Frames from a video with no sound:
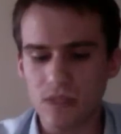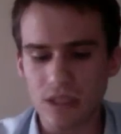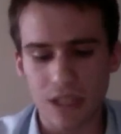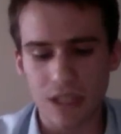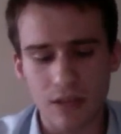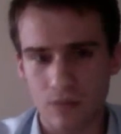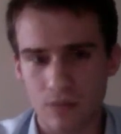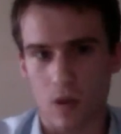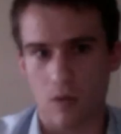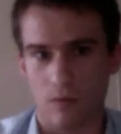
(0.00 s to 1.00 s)

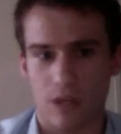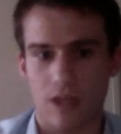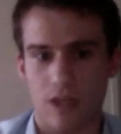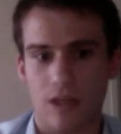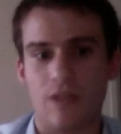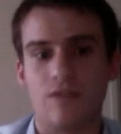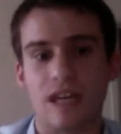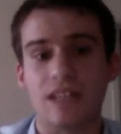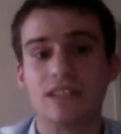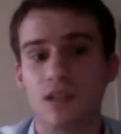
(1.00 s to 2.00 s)
Now, if
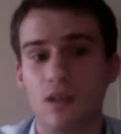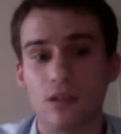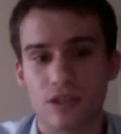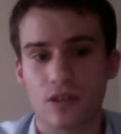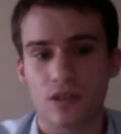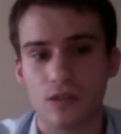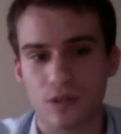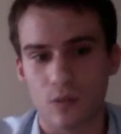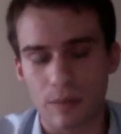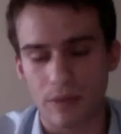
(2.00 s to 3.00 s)
that's also called a
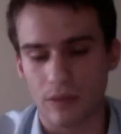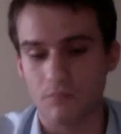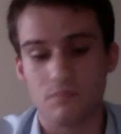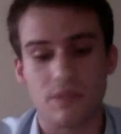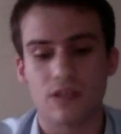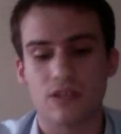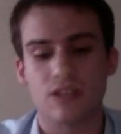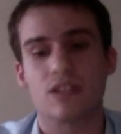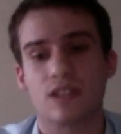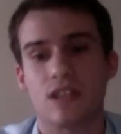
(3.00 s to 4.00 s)
weapon because
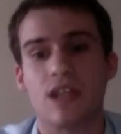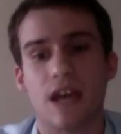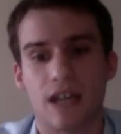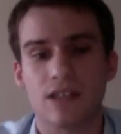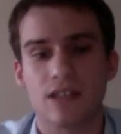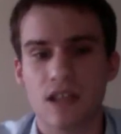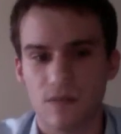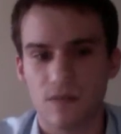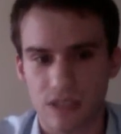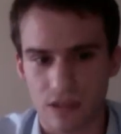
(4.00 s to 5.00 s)
it had
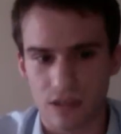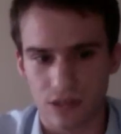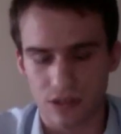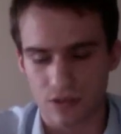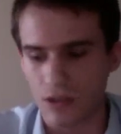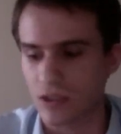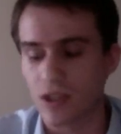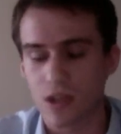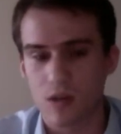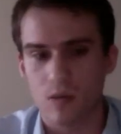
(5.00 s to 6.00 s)
physical
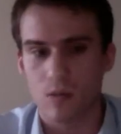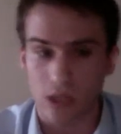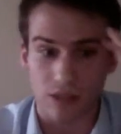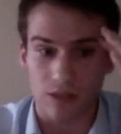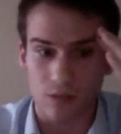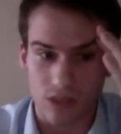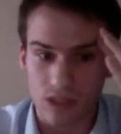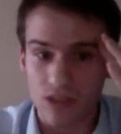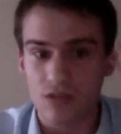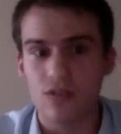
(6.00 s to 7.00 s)
destructions, well, we
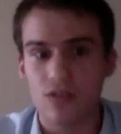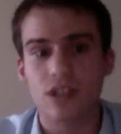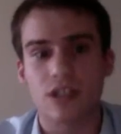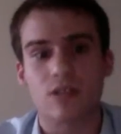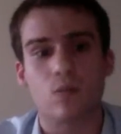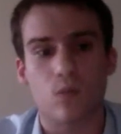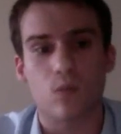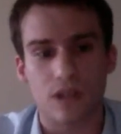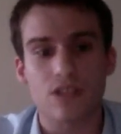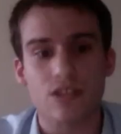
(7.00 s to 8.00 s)
need to look at
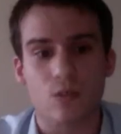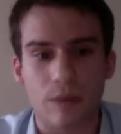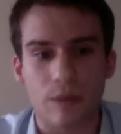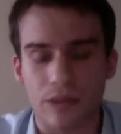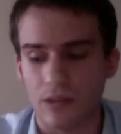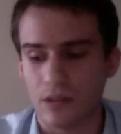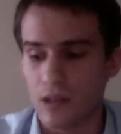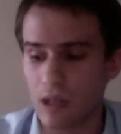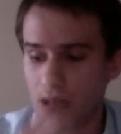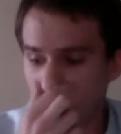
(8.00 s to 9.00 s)
what is a weapon.
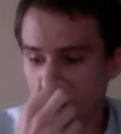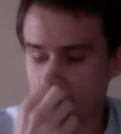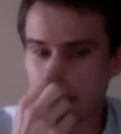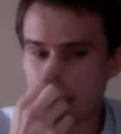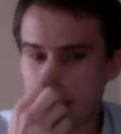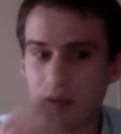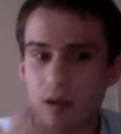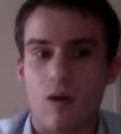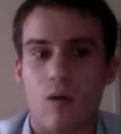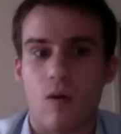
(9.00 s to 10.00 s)
And
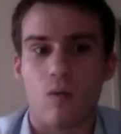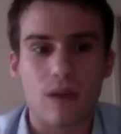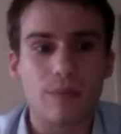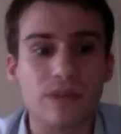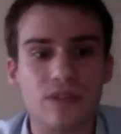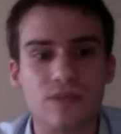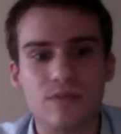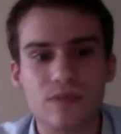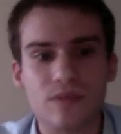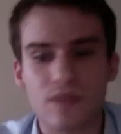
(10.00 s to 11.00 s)
a weapon
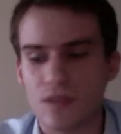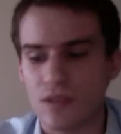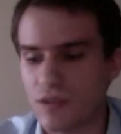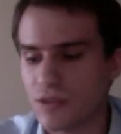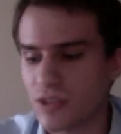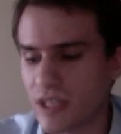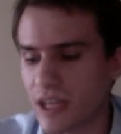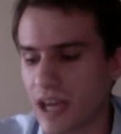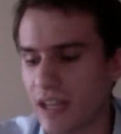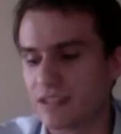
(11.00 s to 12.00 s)
usually
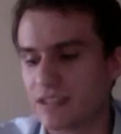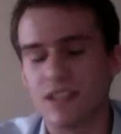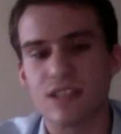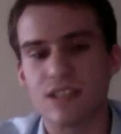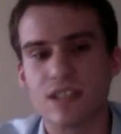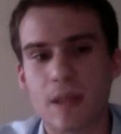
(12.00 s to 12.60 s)
has these